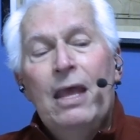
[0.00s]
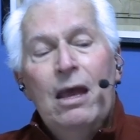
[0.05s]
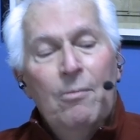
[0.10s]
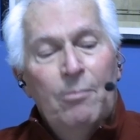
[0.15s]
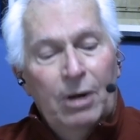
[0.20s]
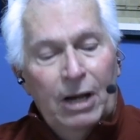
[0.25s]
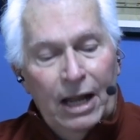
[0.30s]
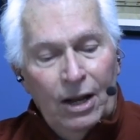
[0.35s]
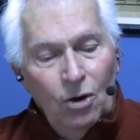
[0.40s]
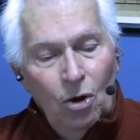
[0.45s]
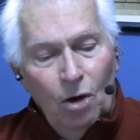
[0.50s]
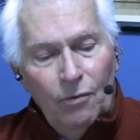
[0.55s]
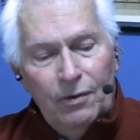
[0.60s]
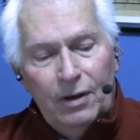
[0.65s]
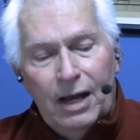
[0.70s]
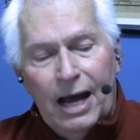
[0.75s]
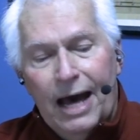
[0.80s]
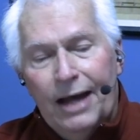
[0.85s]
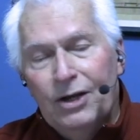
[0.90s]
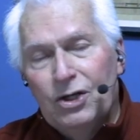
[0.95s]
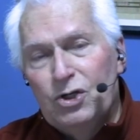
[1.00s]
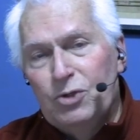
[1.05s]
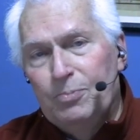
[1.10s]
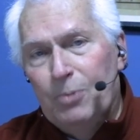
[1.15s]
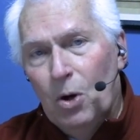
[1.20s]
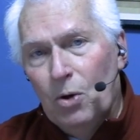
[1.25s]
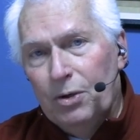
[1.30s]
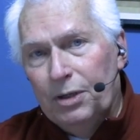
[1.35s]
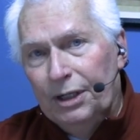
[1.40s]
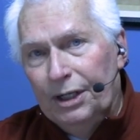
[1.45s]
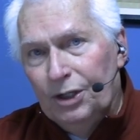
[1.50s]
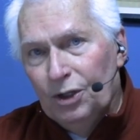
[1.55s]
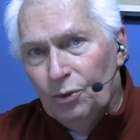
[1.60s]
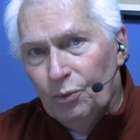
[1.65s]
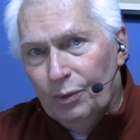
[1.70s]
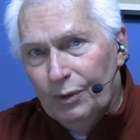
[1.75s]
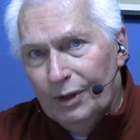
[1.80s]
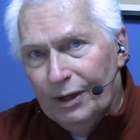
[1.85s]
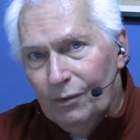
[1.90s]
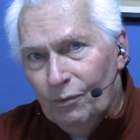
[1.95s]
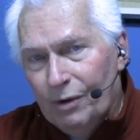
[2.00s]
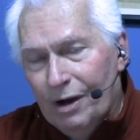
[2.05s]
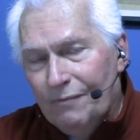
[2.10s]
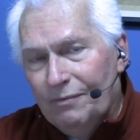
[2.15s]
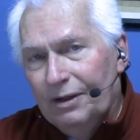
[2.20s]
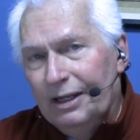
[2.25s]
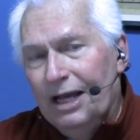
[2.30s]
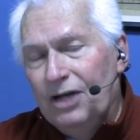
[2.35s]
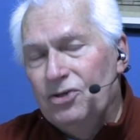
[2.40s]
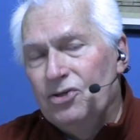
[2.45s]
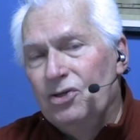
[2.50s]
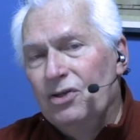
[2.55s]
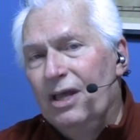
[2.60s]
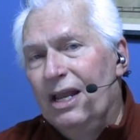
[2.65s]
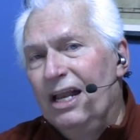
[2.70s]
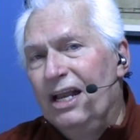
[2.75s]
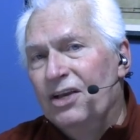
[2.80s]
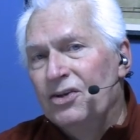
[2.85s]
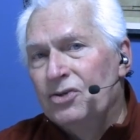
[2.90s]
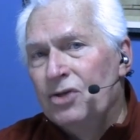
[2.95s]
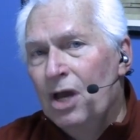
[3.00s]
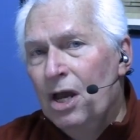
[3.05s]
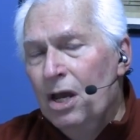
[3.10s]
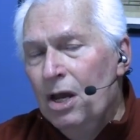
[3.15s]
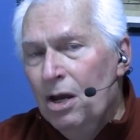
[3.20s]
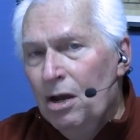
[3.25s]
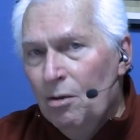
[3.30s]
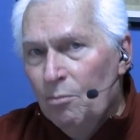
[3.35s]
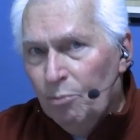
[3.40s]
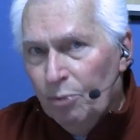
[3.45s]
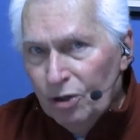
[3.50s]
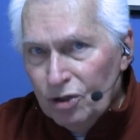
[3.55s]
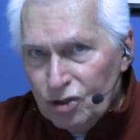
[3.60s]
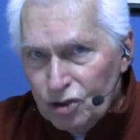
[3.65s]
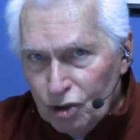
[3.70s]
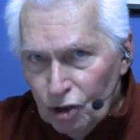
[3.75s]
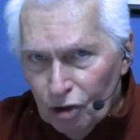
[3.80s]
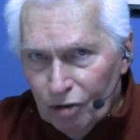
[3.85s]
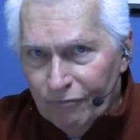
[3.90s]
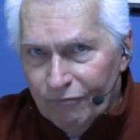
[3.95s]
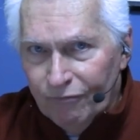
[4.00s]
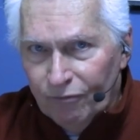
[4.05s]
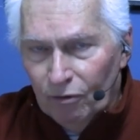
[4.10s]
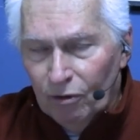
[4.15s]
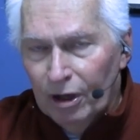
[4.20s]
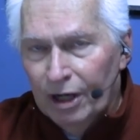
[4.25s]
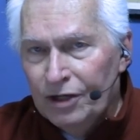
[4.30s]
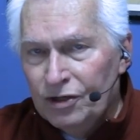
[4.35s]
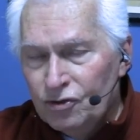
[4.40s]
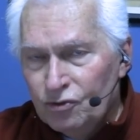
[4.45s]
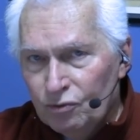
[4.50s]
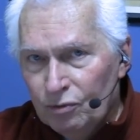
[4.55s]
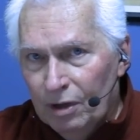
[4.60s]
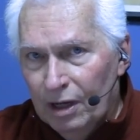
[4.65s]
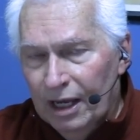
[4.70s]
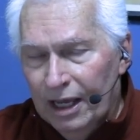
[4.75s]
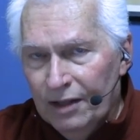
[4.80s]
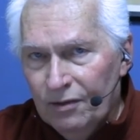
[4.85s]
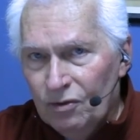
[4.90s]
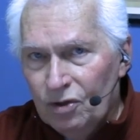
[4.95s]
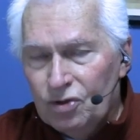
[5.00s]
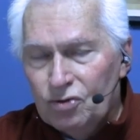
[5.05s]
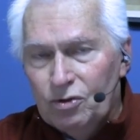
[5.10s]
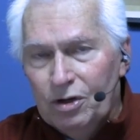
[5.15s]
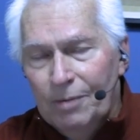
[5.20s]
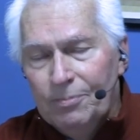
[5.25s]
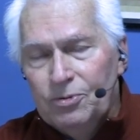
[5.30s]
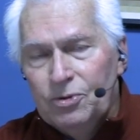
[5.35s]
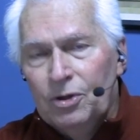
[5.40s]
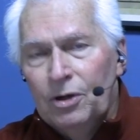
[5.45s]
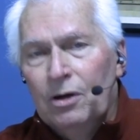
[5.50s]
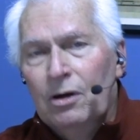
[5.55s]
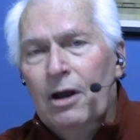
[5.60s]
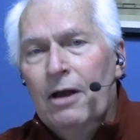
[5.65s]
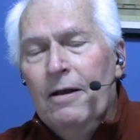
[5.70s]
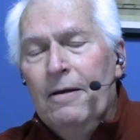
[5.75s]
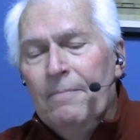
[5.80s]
But I know that God has spoken in the revelation that he has preserved for us in the scripture,